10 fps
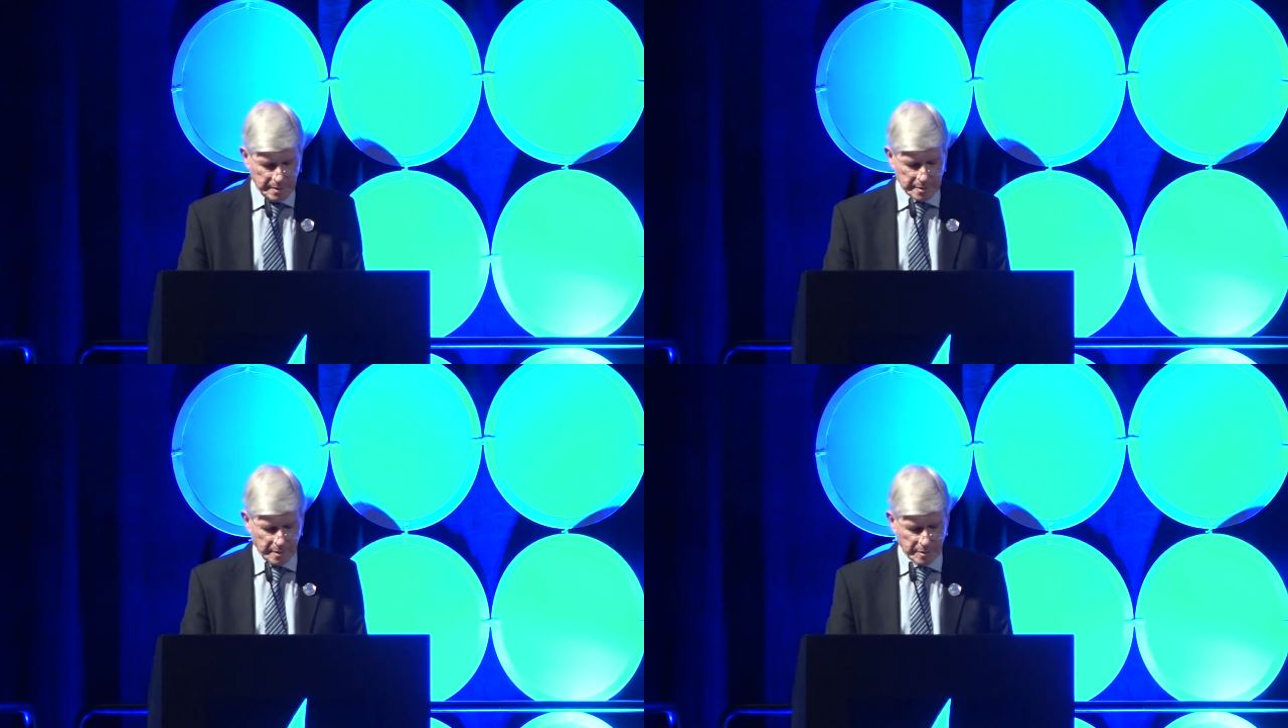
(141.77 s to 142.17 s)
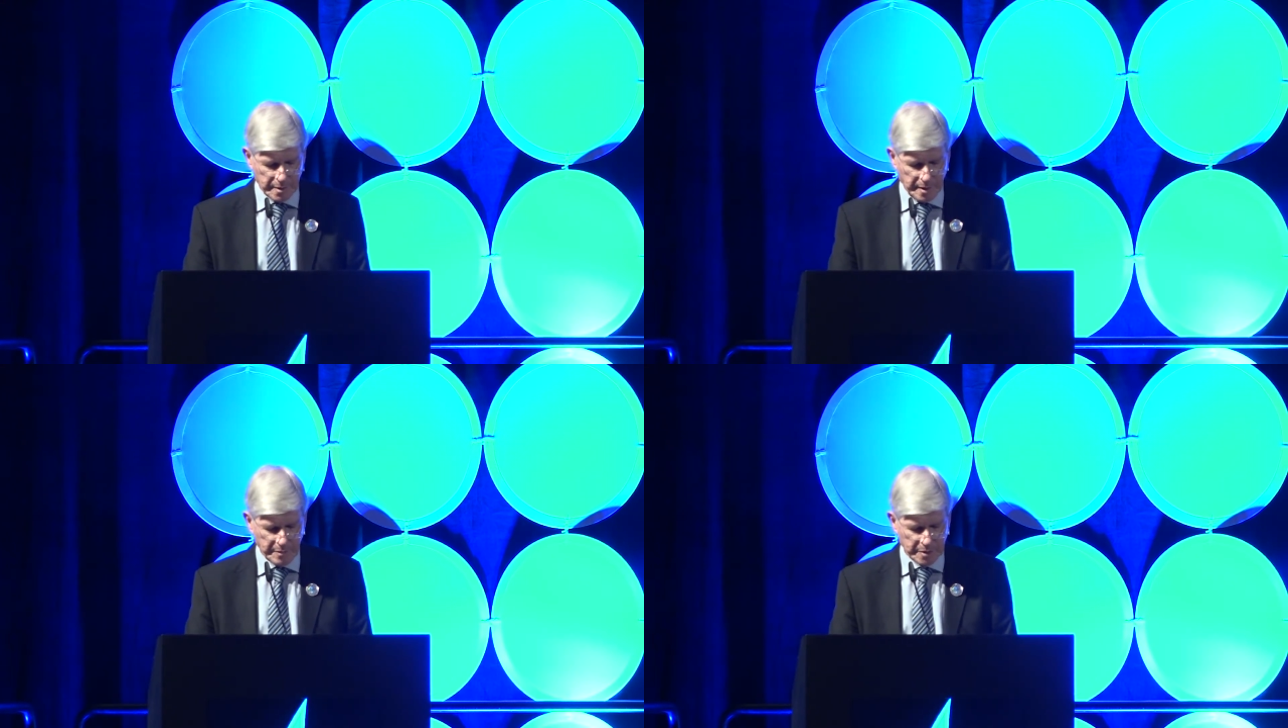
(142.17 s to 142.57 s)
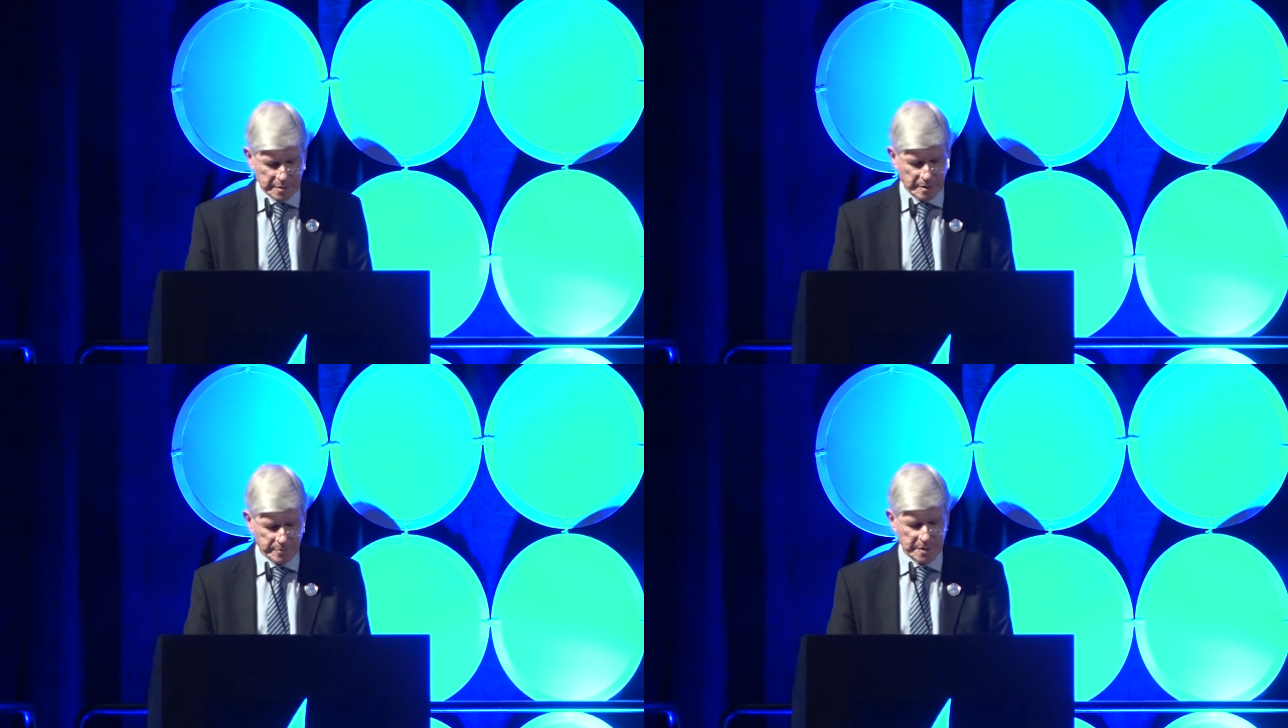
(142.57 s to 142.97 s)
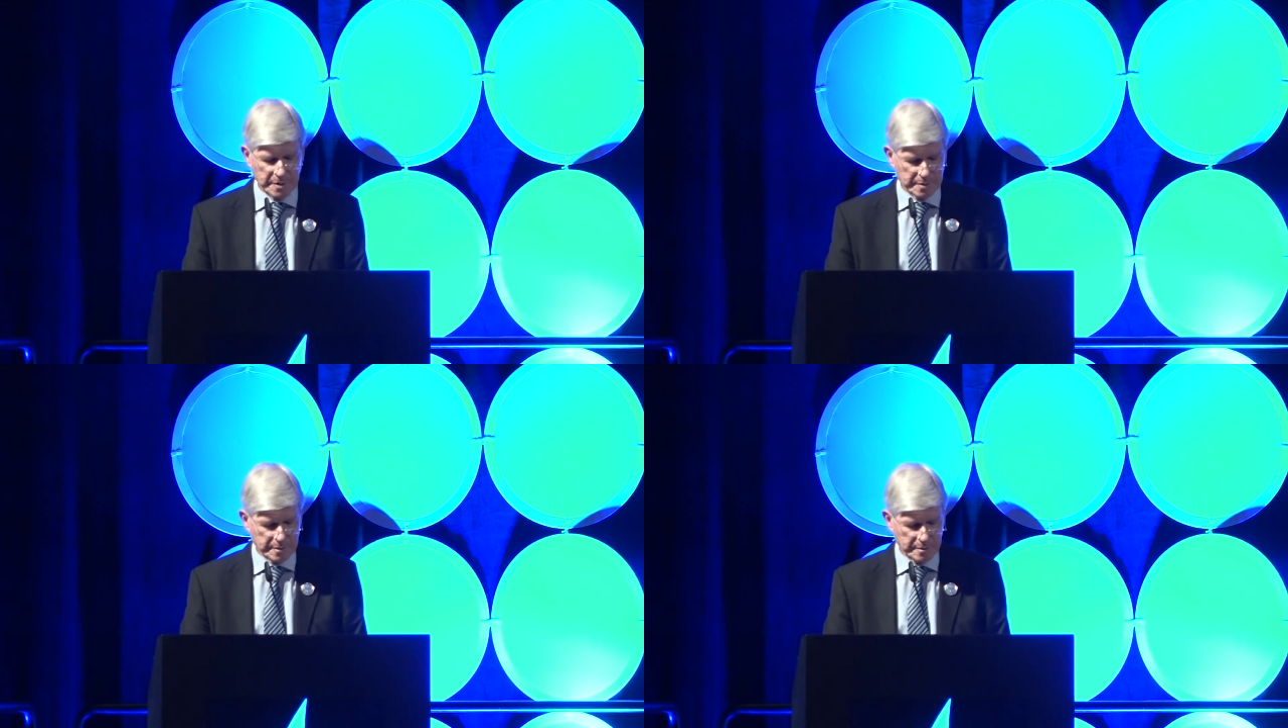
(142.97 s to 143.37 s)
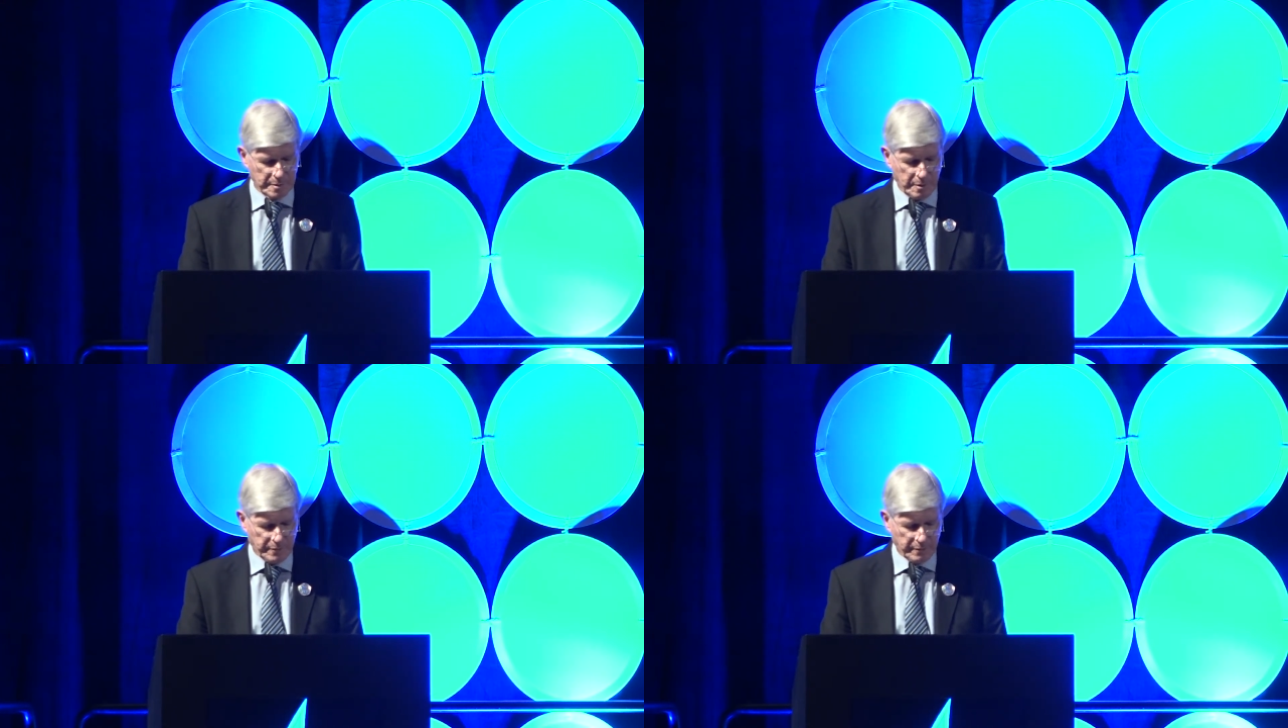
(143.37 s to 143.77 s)
so that now most companies
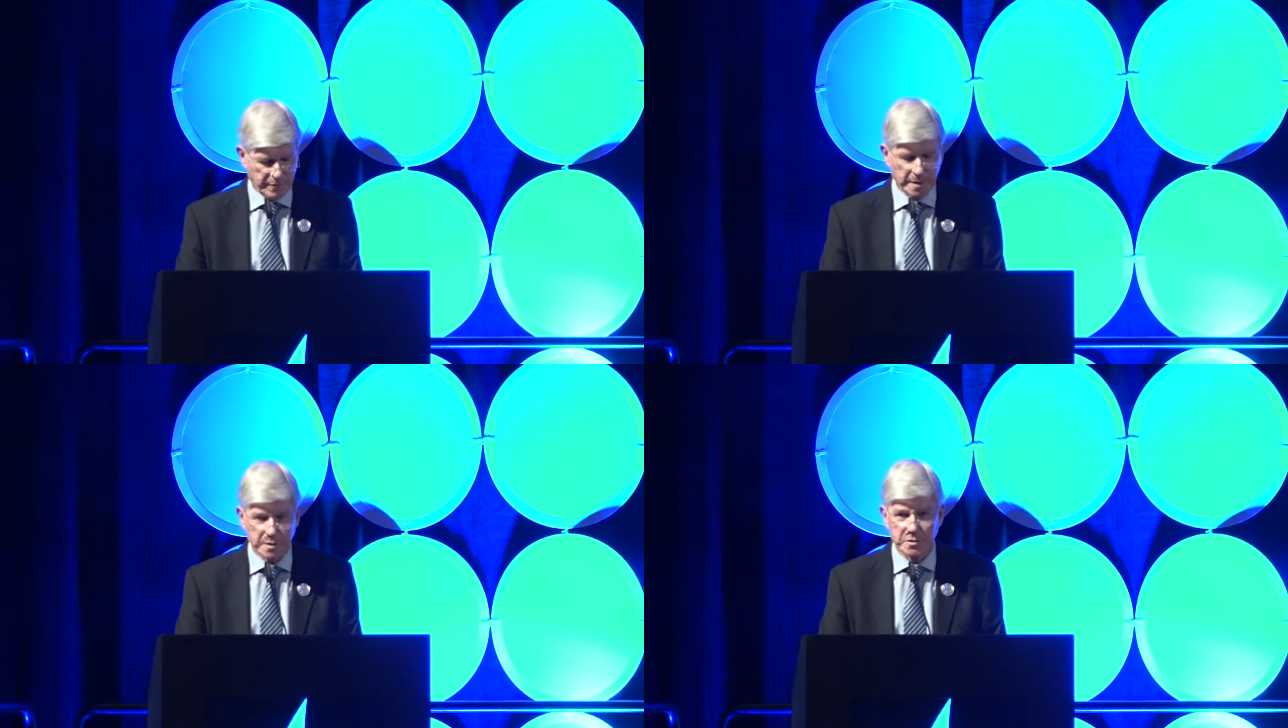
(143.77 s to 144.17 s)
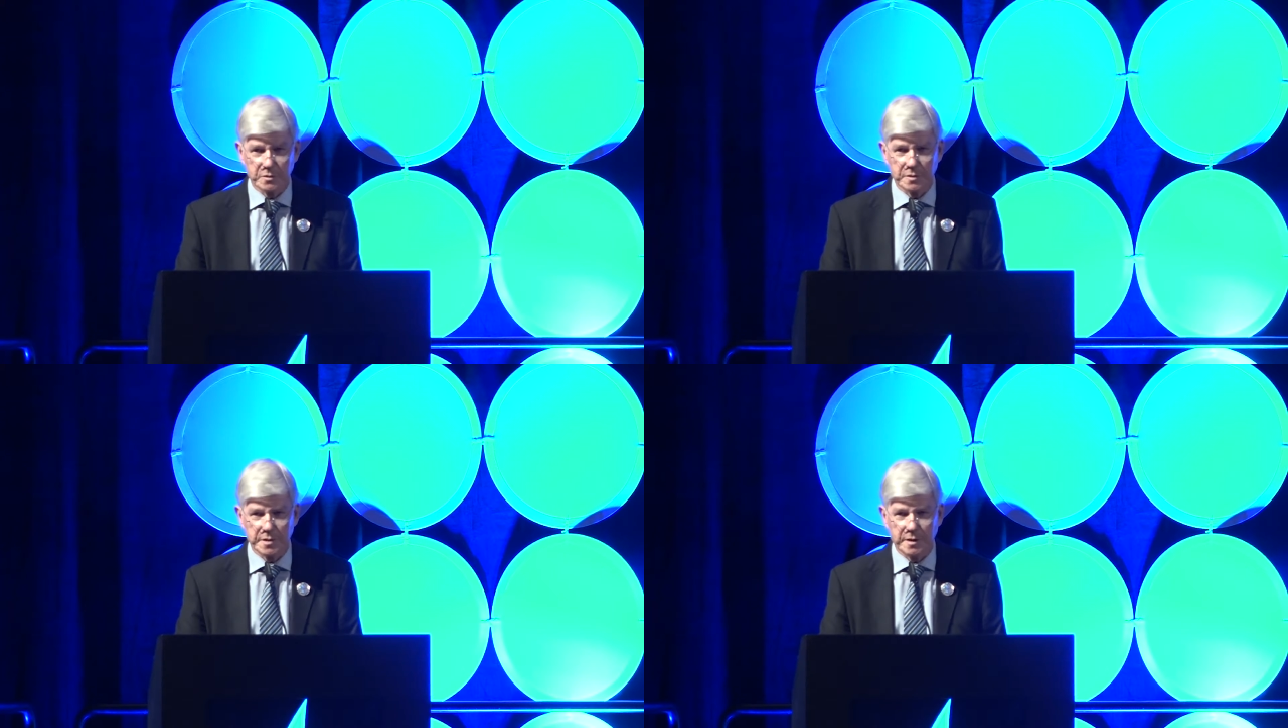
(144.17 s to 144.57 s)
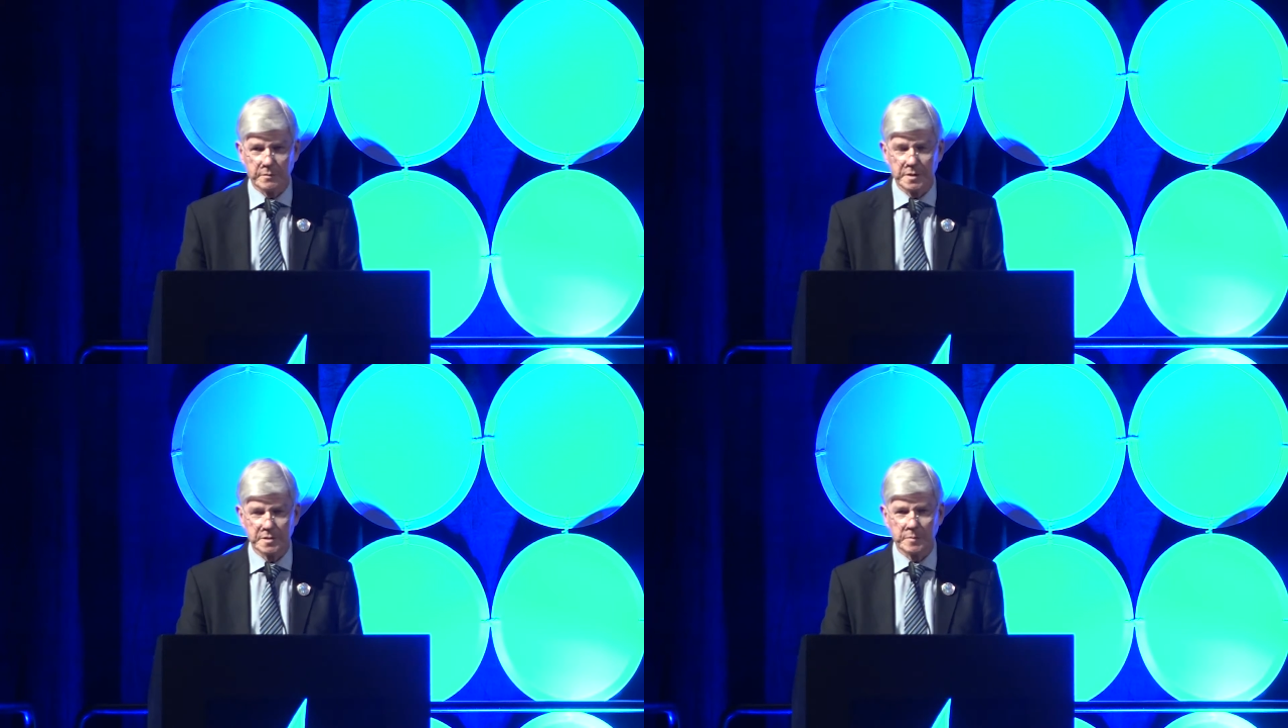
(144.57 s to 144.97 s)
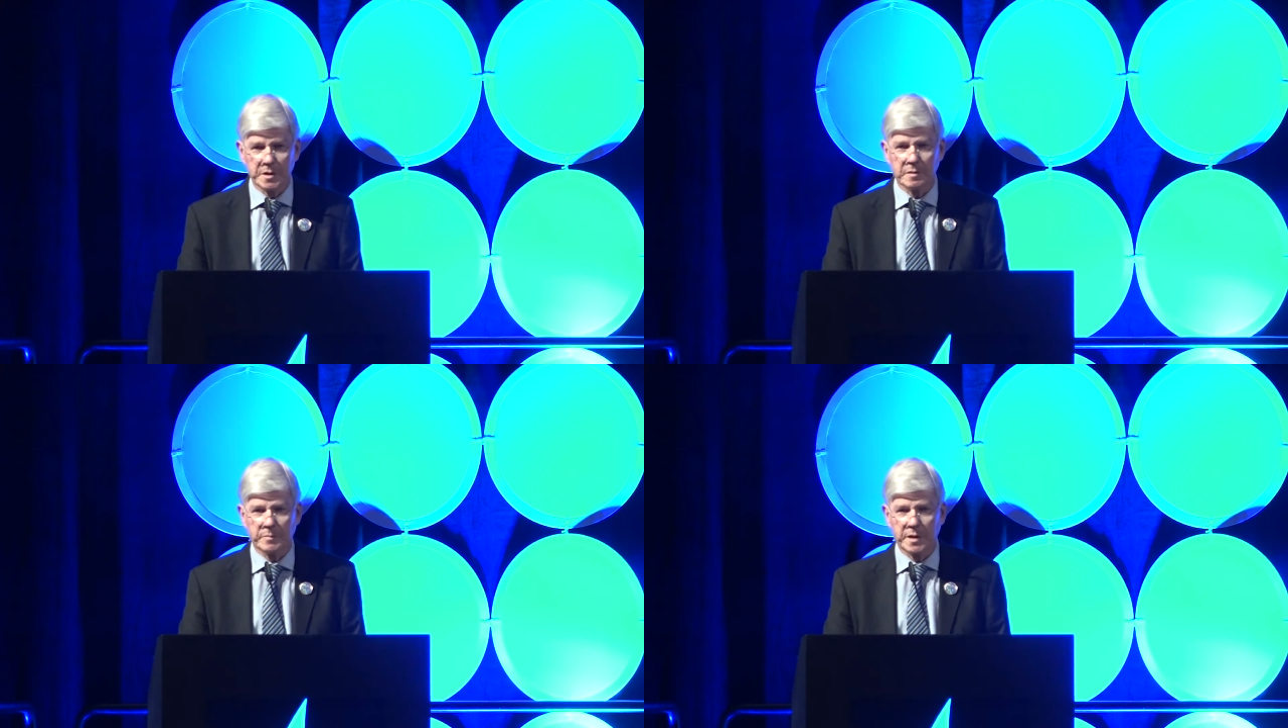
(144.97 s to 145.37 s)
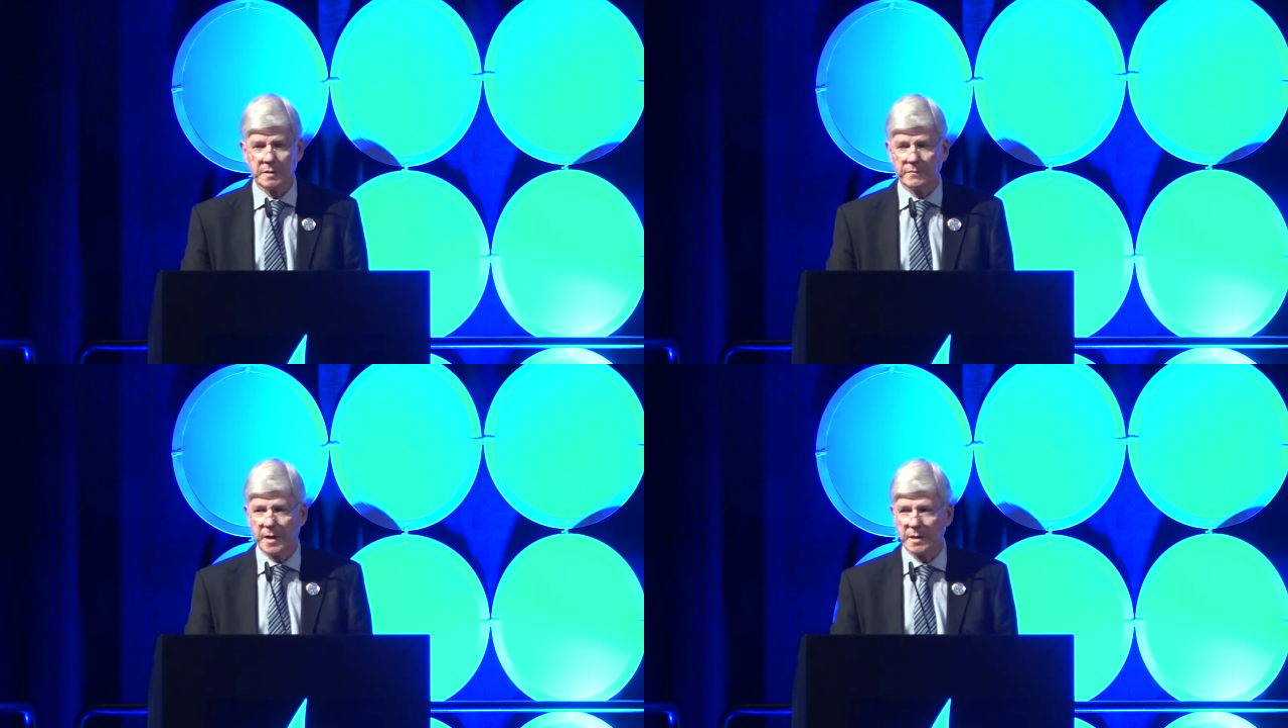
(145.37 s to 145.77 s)
offer flood insurance at a reasonably
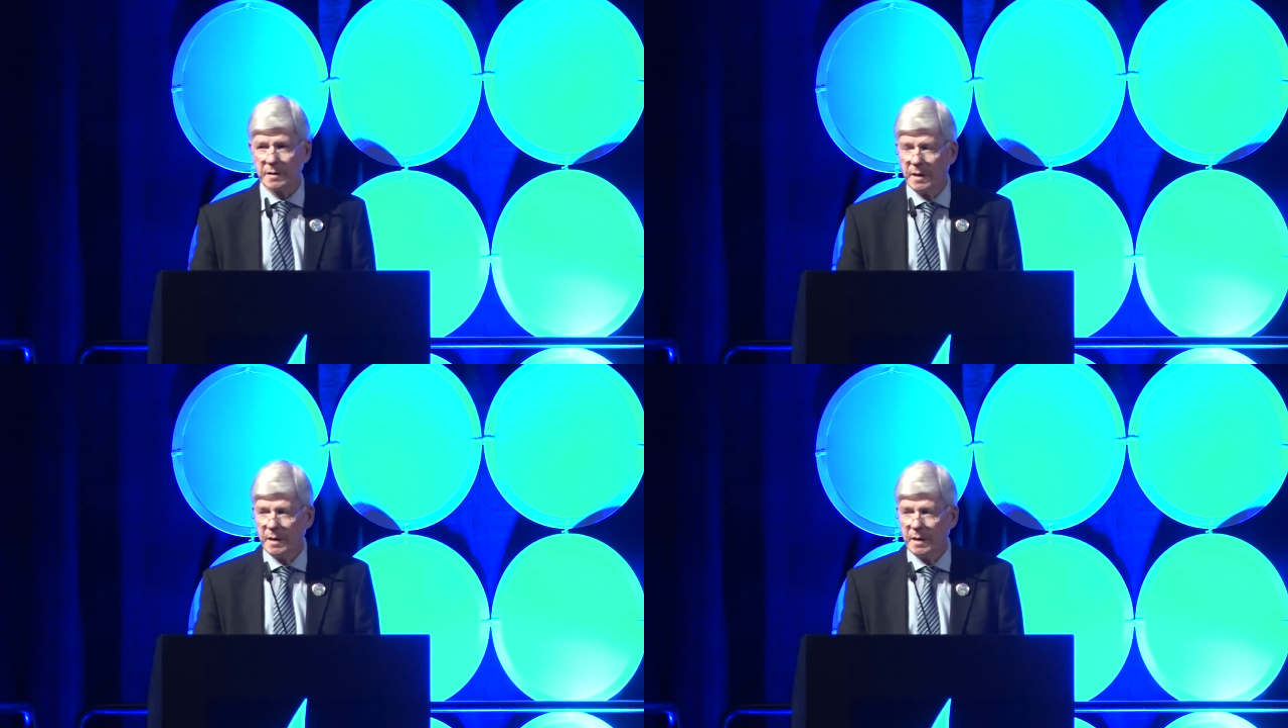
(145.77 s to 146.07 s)
competitive rate,